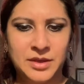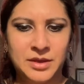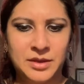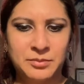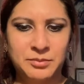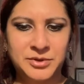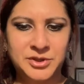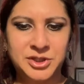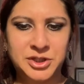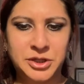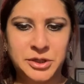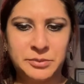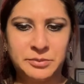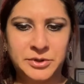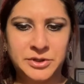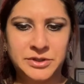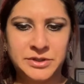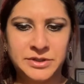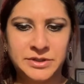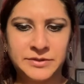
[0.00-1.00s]
But she
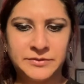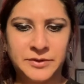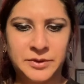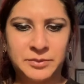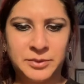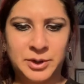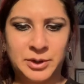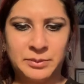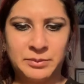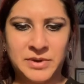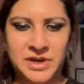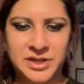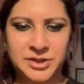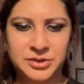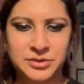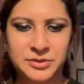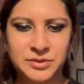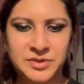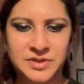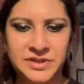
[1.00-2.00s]
emerges from her
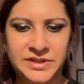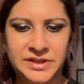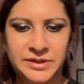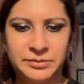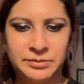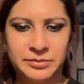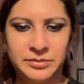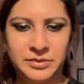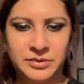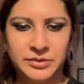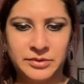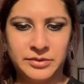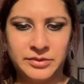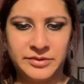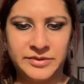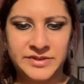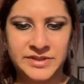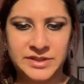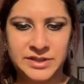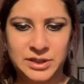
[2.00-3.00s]
magical sleep,
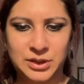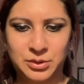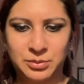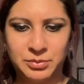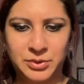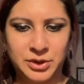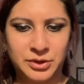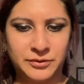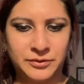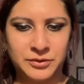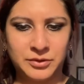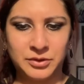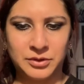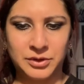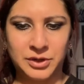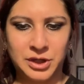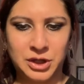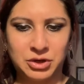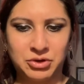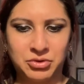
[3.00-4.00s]
still beautiful,
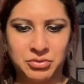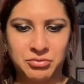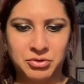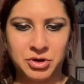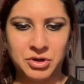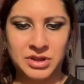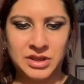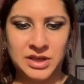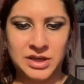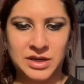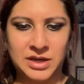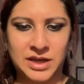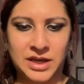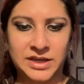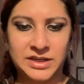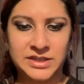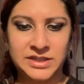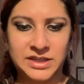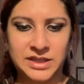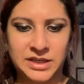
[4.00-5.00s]
looking no more than
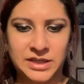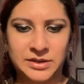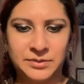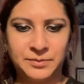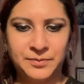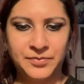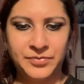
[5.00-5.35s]
19,